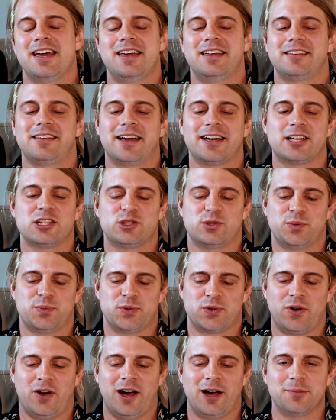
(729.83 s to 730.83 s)
Hit like and
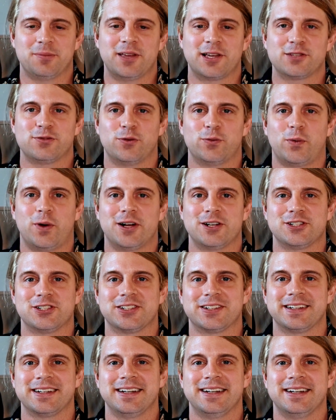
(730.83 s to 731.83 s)
subscribe. Thanks for
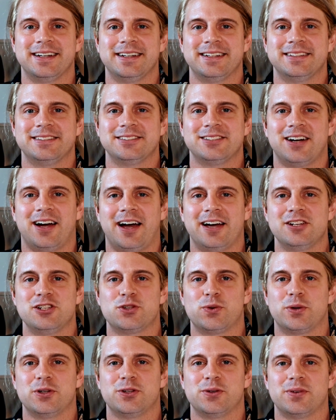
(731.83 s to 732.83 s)
watching. I
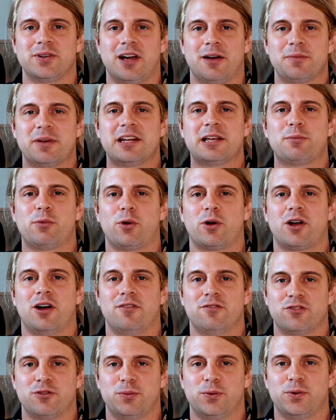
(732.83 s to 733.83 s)
enjoy doing. I'm getting more
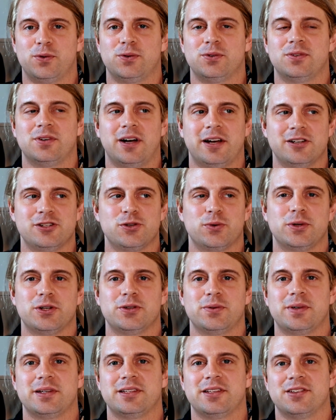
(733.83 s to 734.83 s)
comfortable. I enjoy
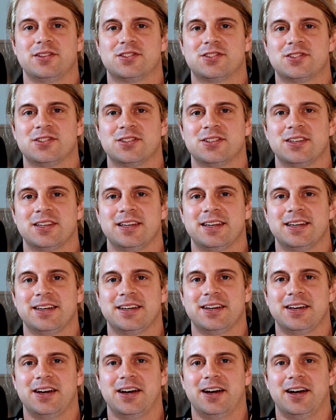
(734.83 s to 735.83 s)
doing this,
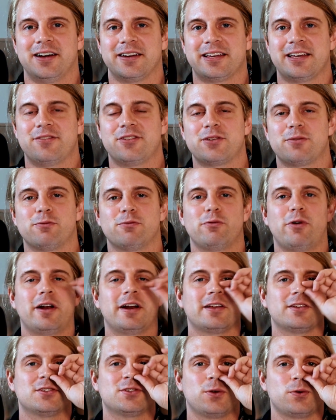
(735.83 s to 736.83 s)
uh, giving
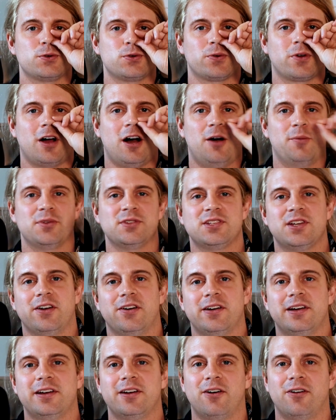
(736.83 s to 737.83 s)
running social
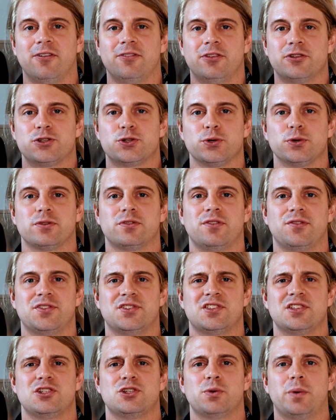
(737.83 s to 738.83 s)
commentary on the truth of the
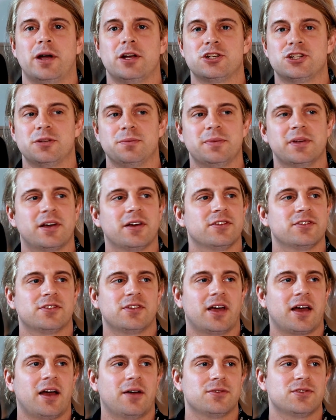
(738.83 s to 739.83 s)
situation because,
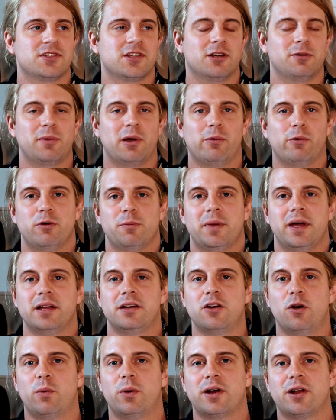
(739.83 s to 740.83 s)
like I was telling my
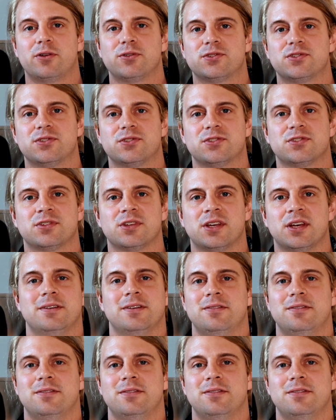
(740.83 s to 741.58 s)
roommate, no one else is